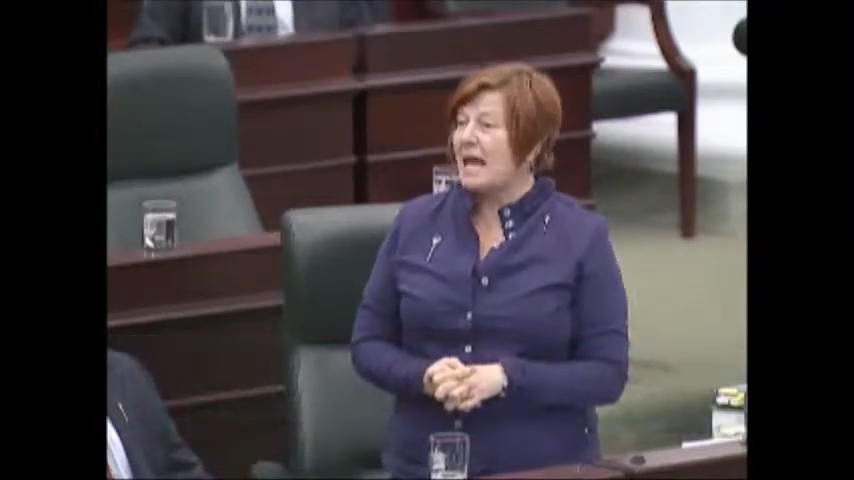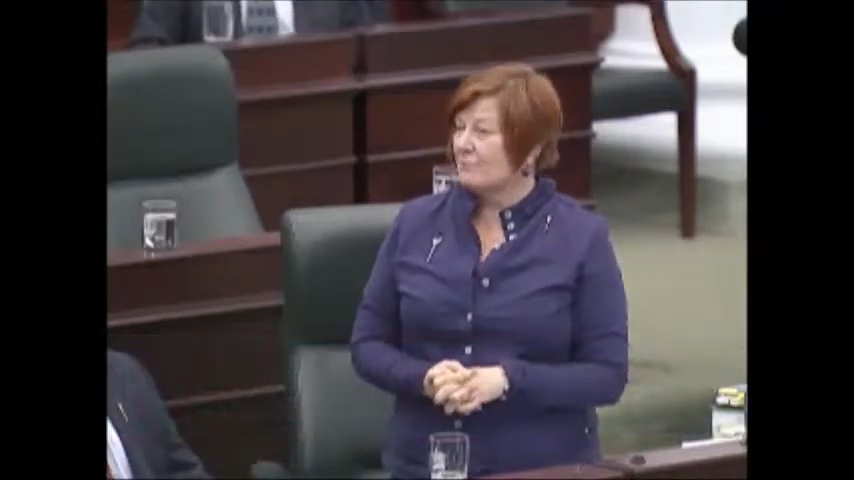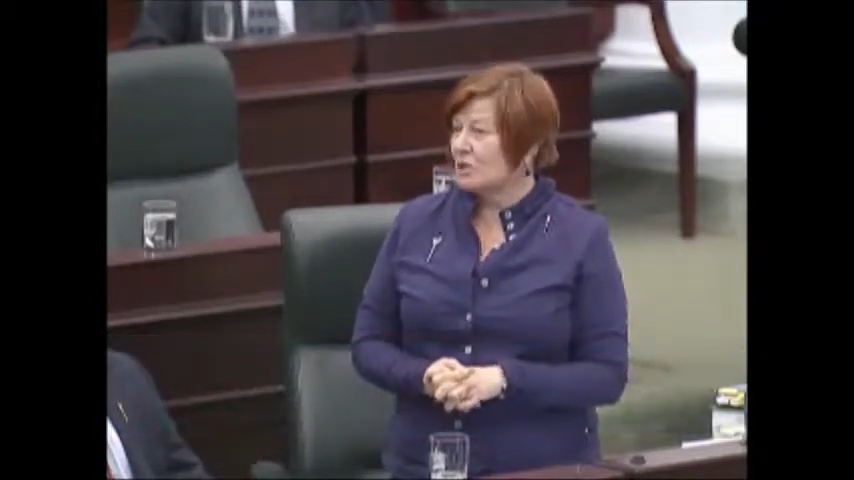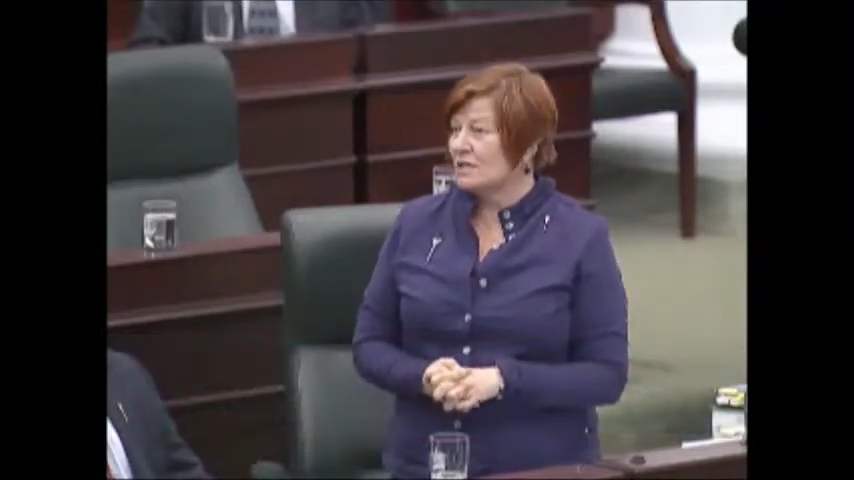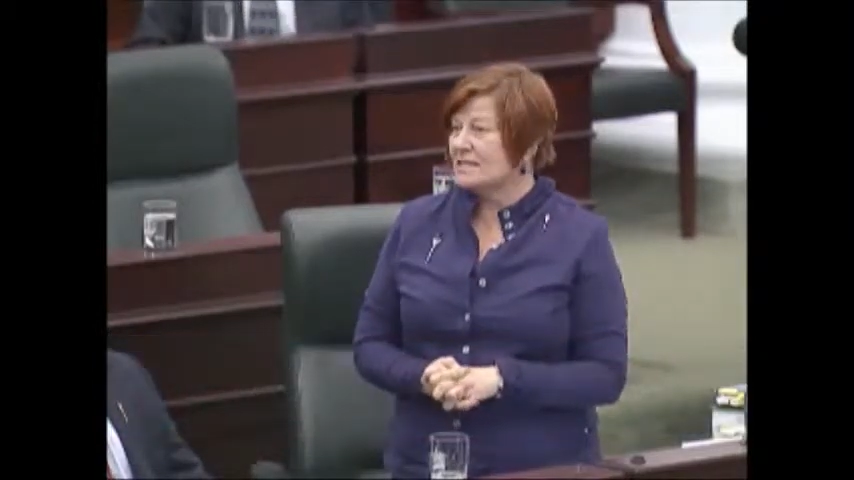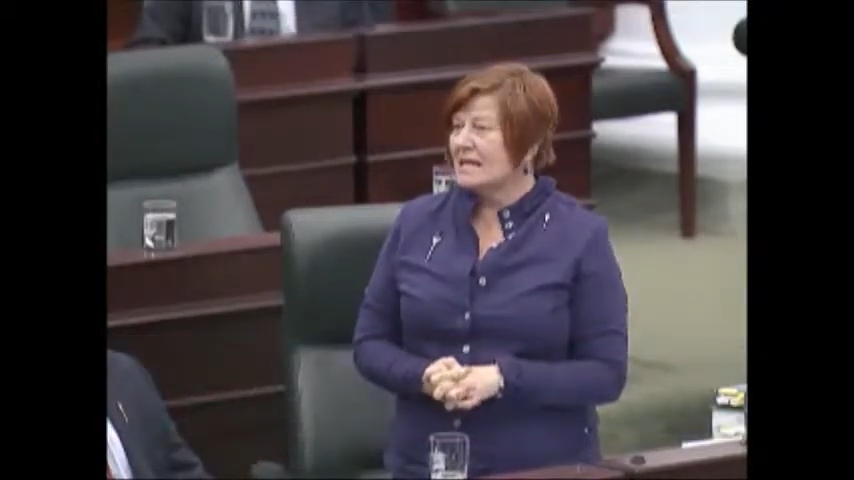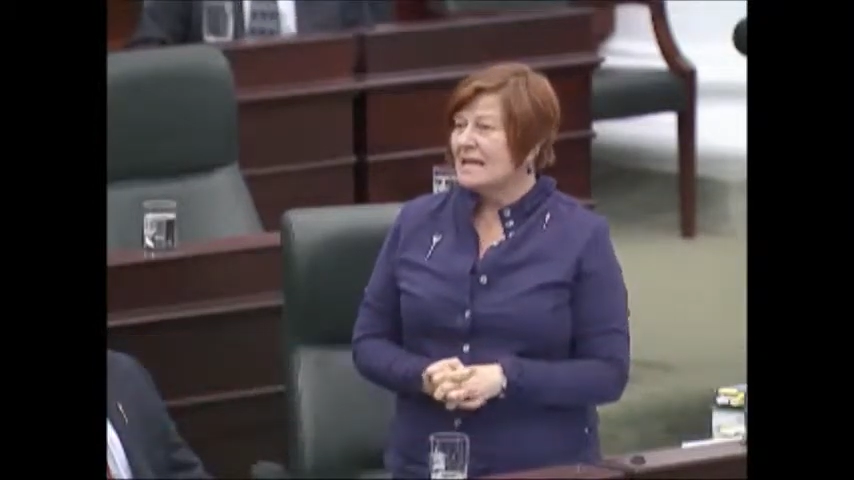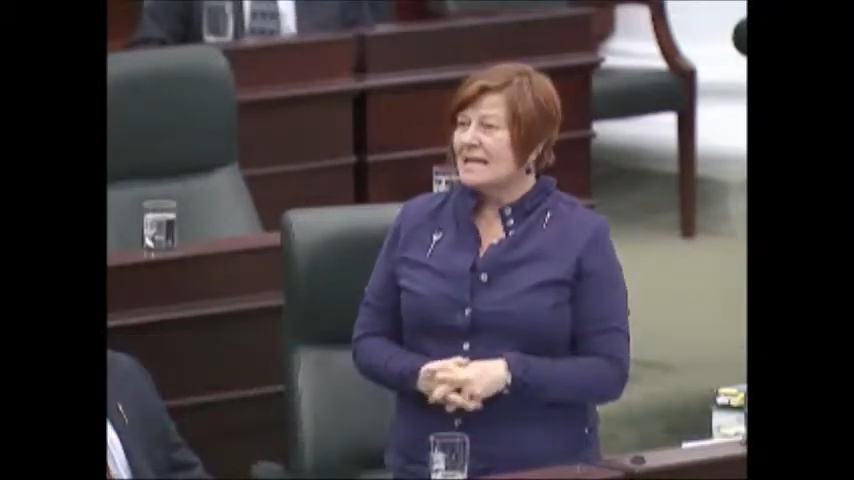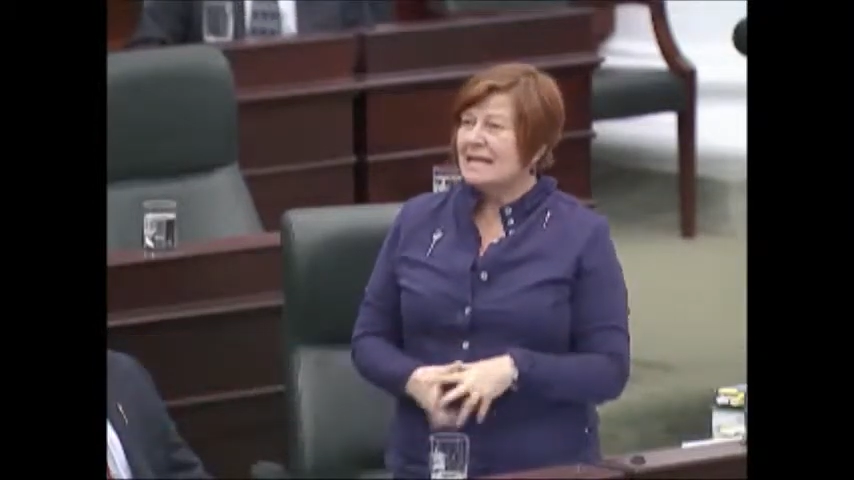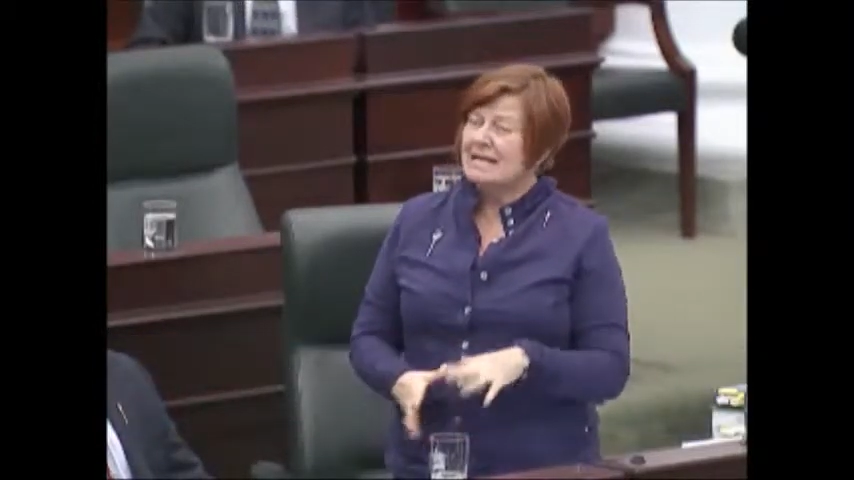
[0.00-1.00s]
animals
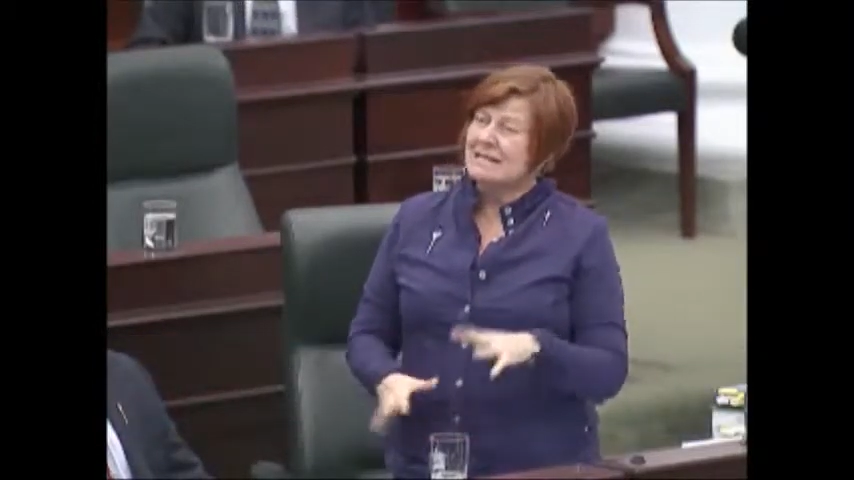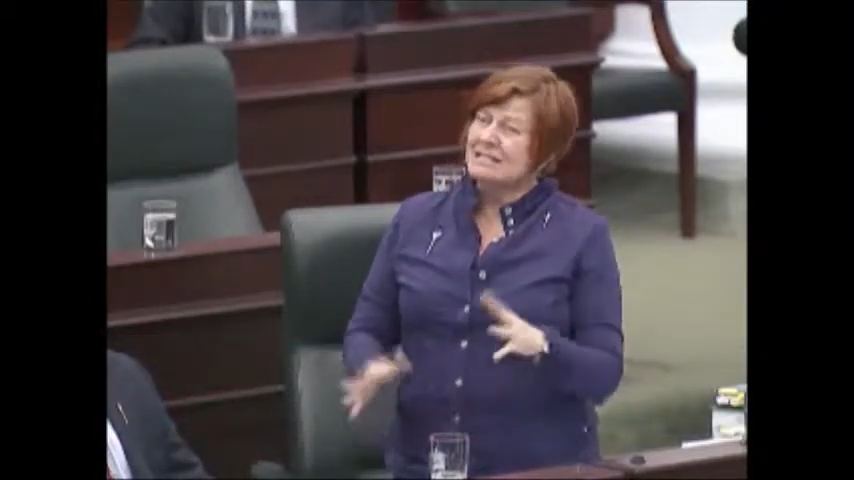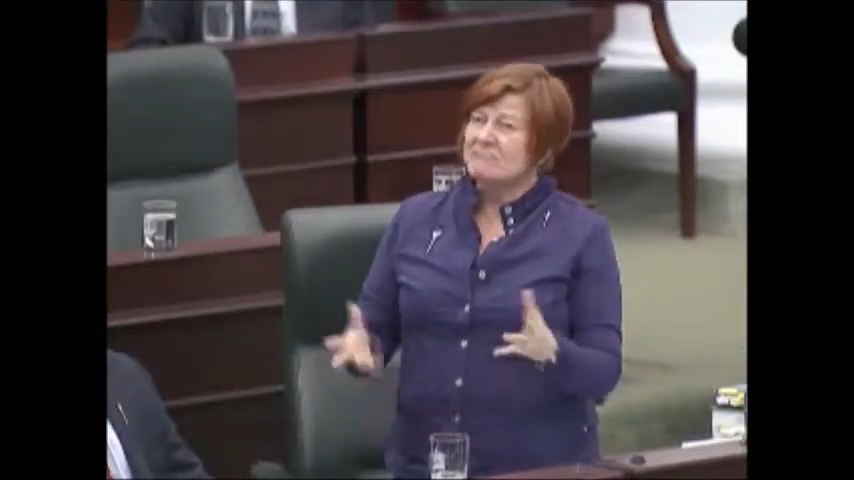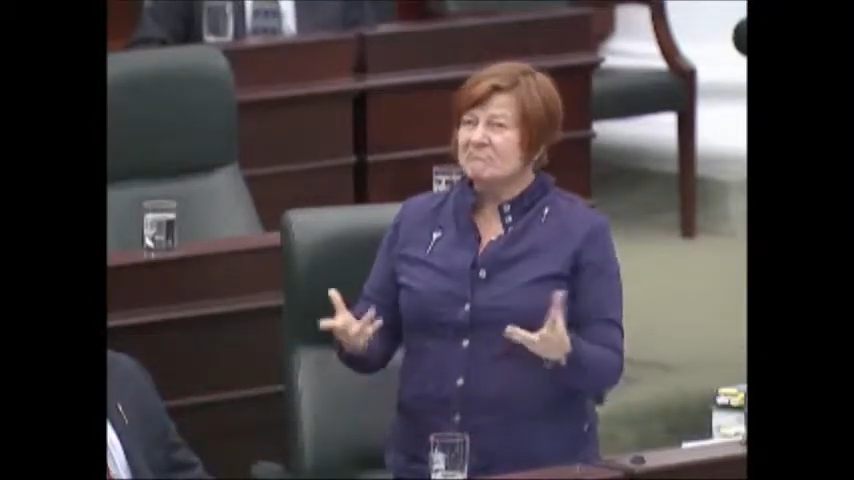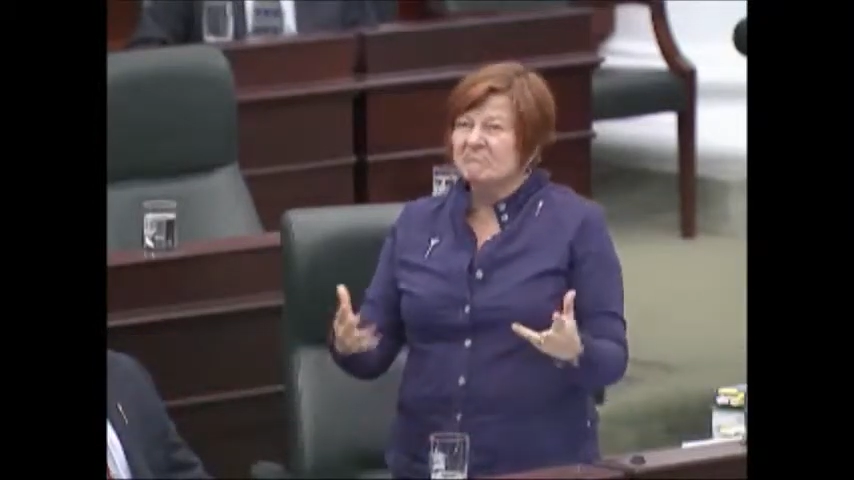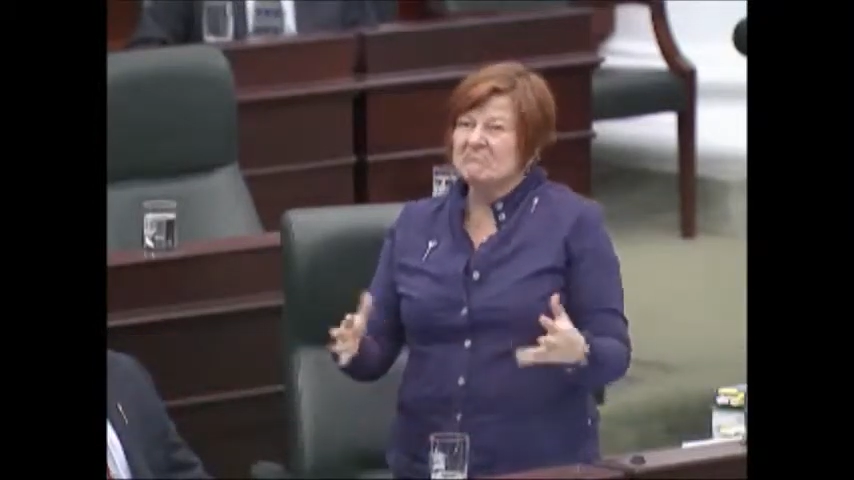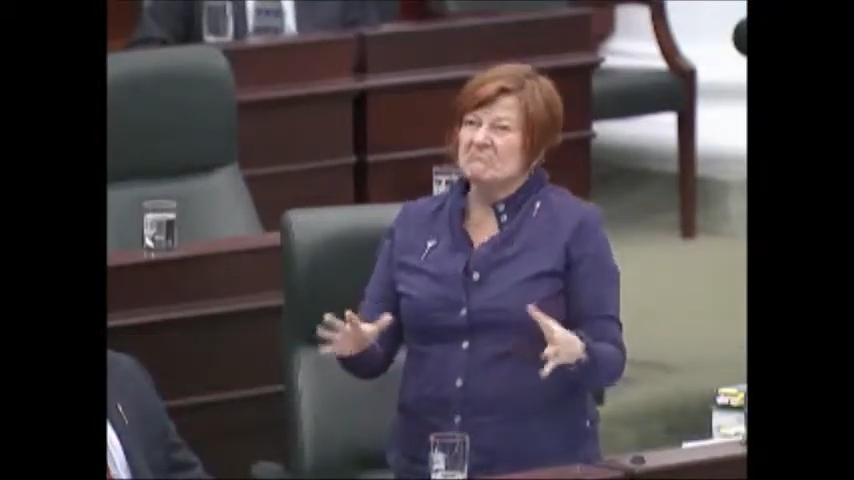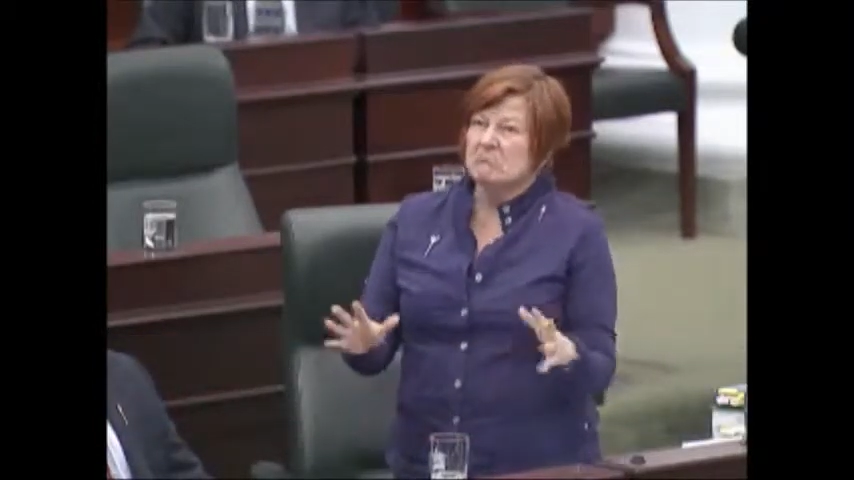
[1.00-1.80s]
is